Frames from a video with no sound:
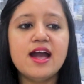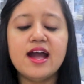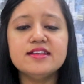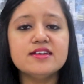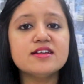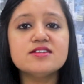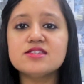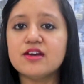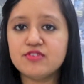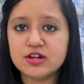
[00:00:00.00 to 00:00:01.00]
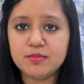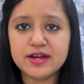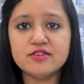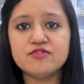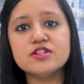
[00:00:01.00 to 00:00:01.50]
And there are several
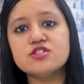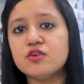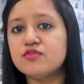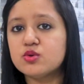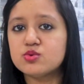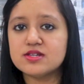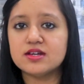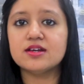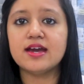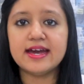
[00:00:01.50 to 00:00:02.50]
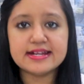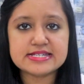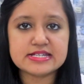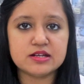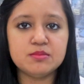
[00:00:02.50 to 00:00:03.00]
benefits of using hair
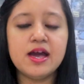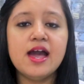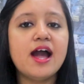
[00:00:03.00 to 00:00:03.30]
serum.